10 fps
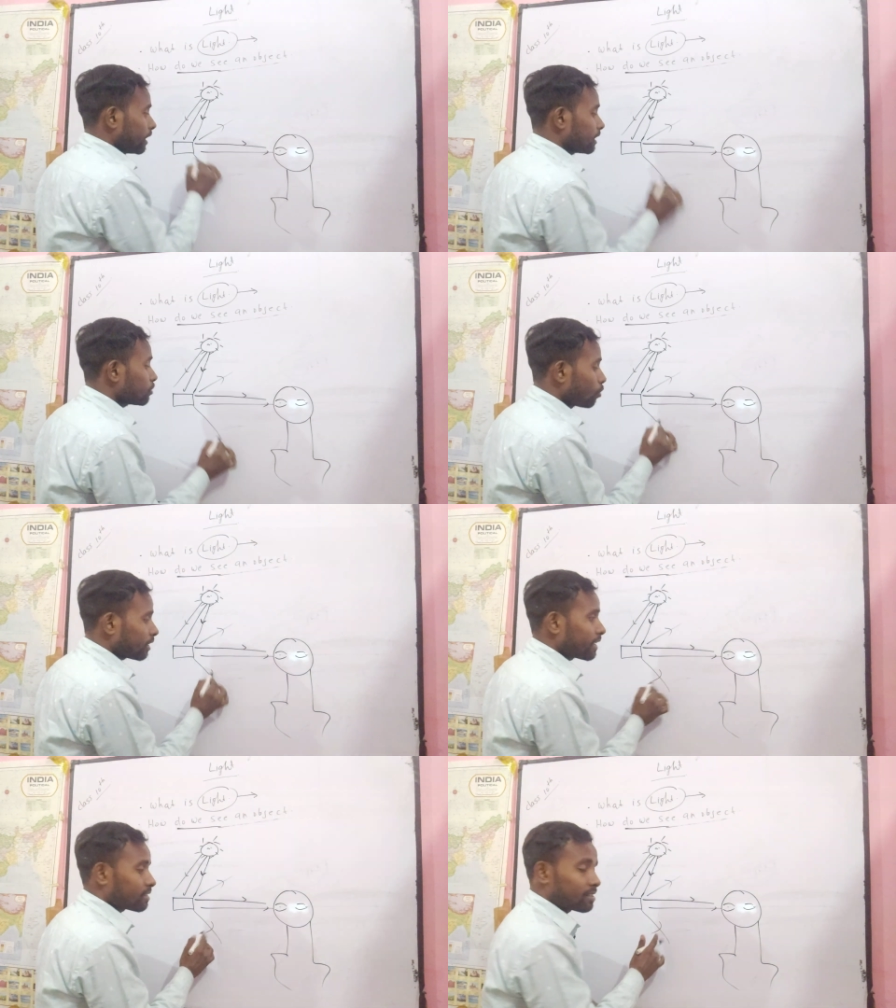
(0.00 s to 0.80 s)
It is
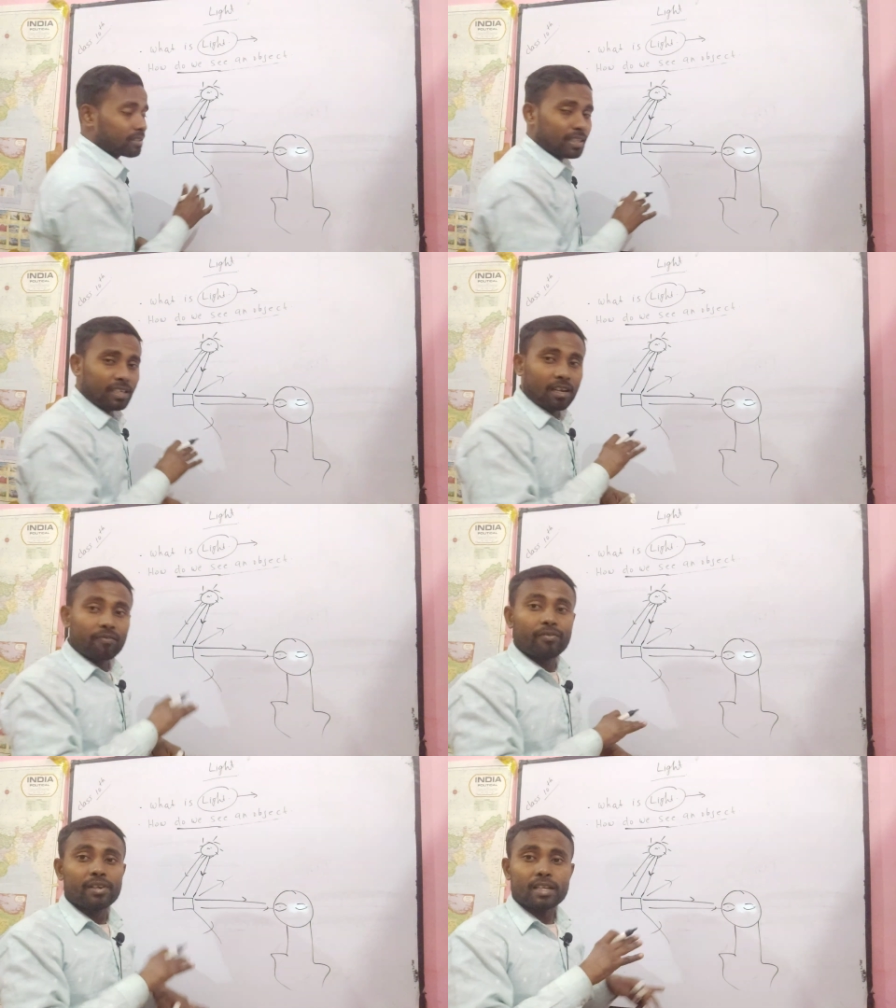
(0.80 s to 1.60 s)
not necessary
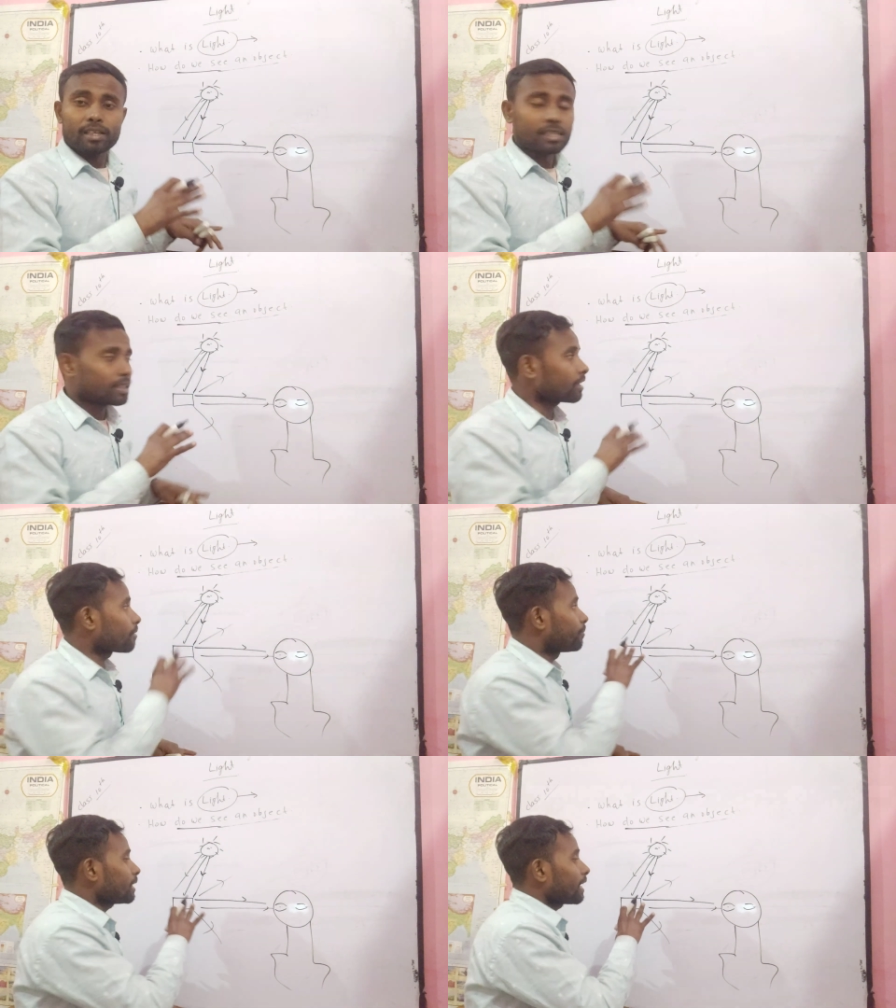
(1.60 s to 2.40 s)
each and
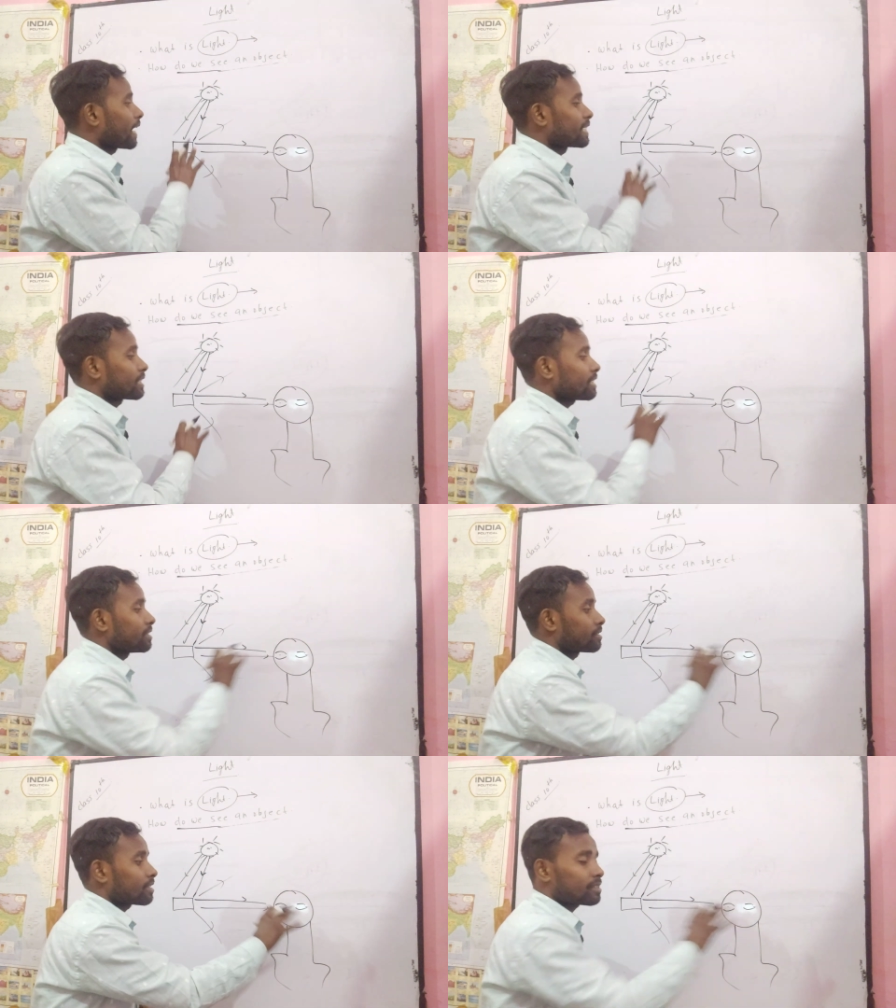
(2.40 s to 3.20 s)
every light ray
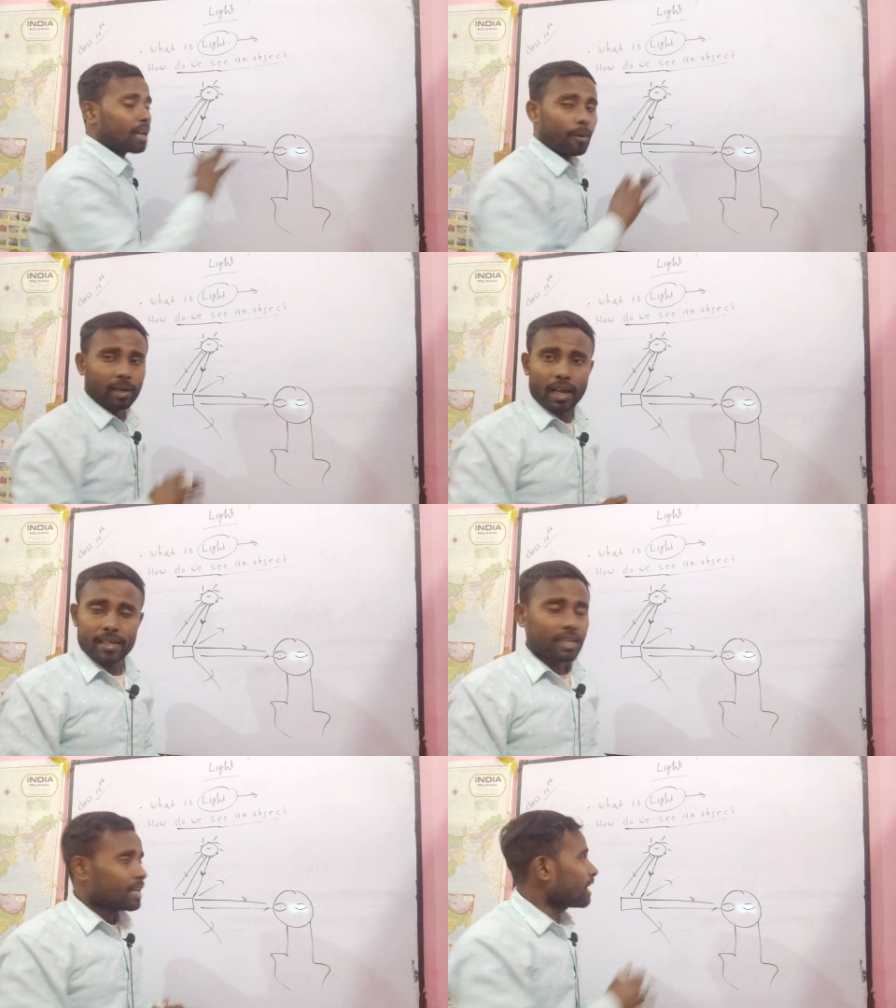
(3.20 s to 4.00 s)
enters our eye.
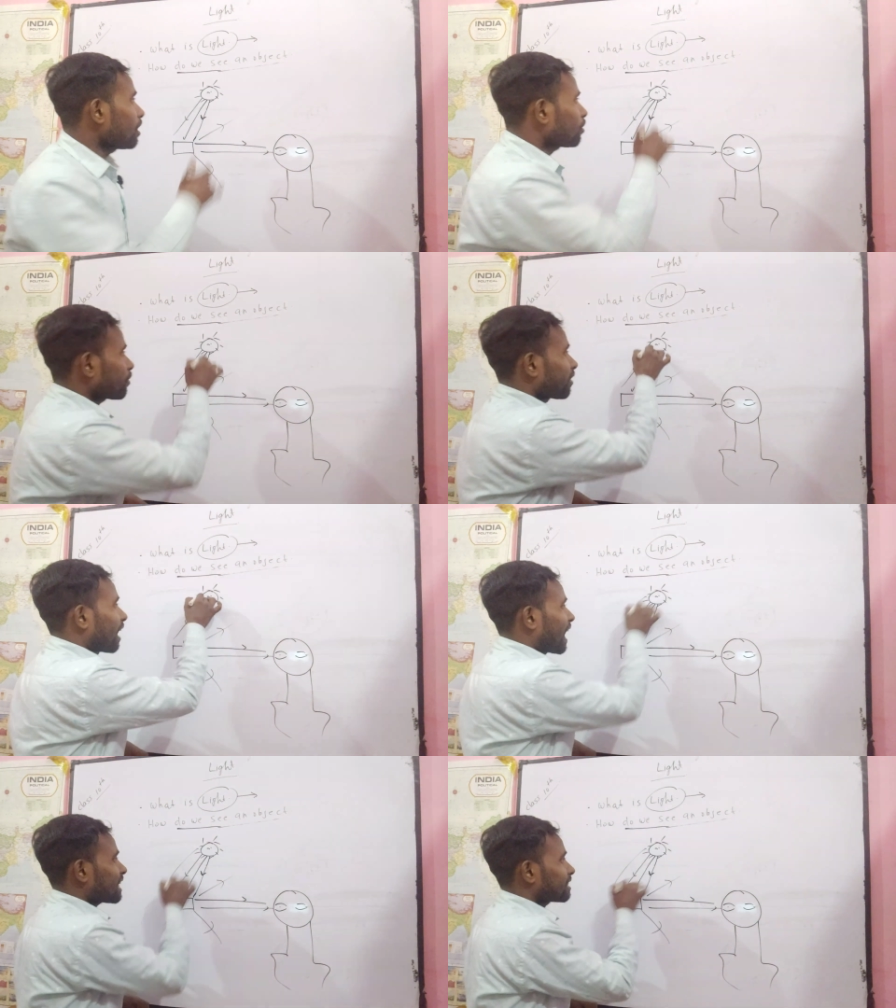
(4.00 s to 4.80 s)
A lot of
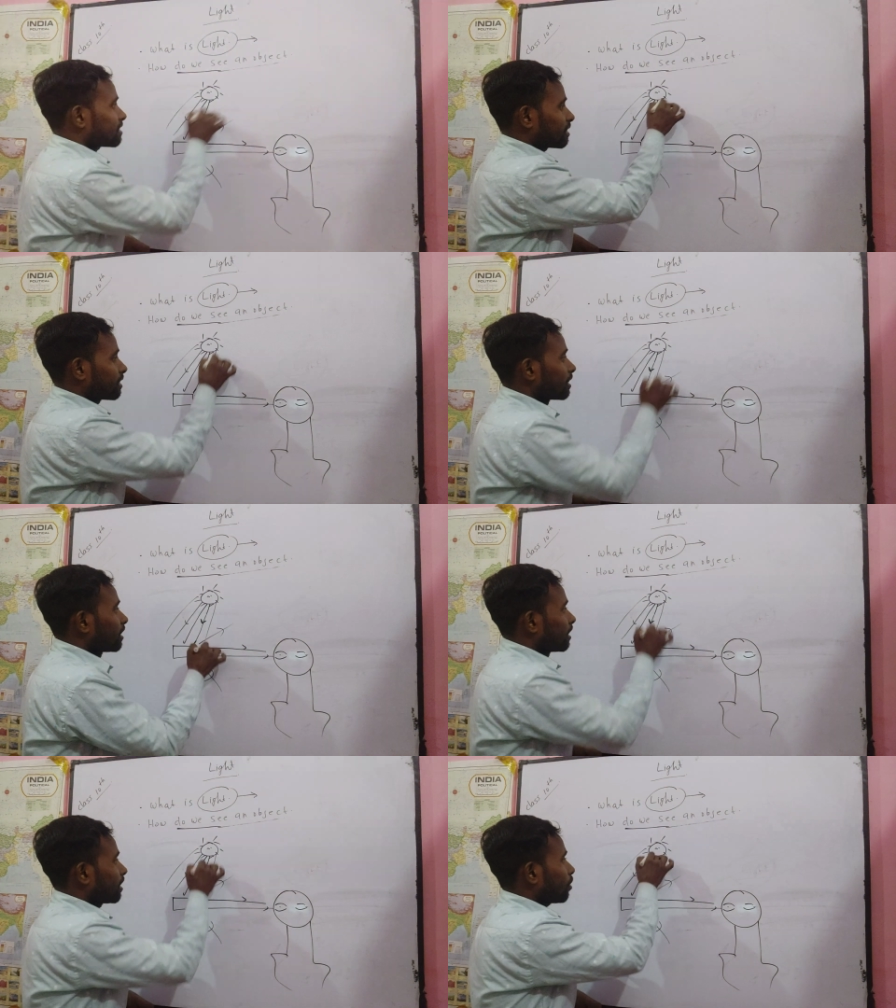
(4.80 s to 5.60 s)

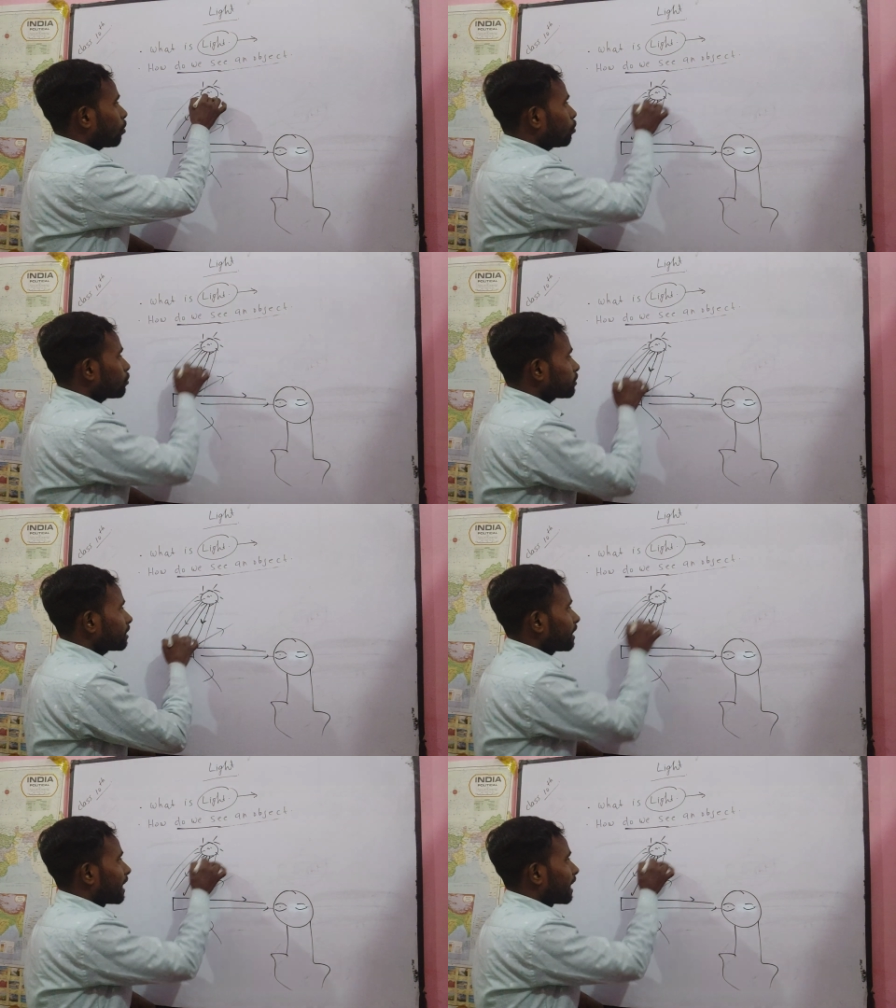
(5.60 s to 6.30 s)
crores